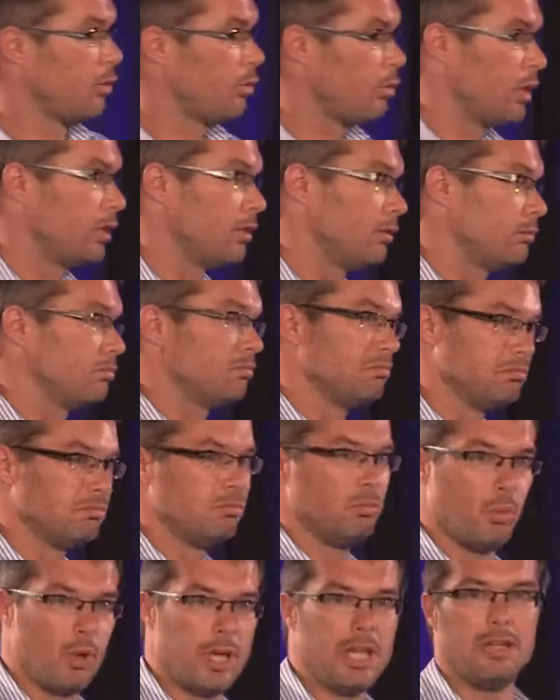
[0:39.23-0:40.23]
Well,
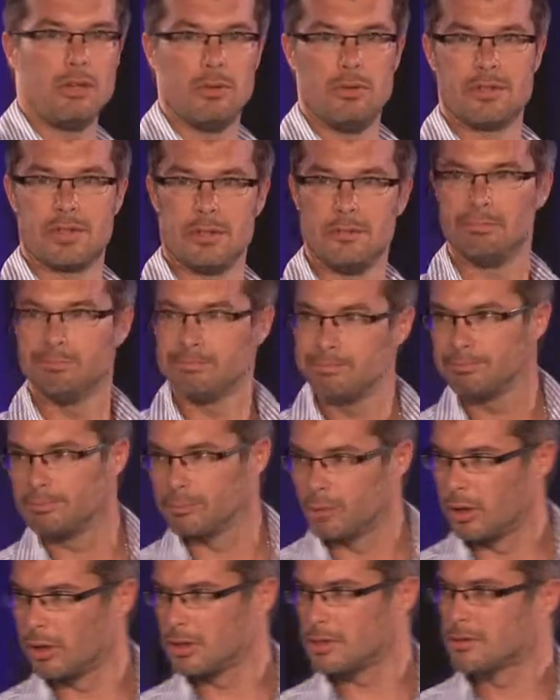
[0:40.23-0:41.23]
we use it,
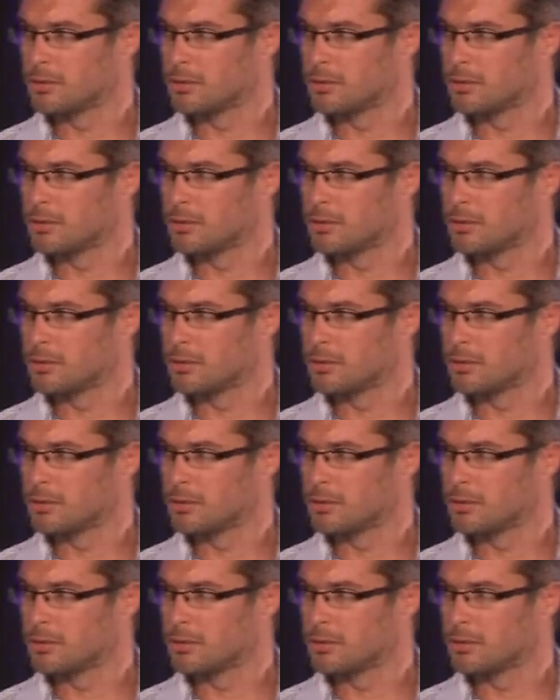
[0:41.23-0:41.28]
right?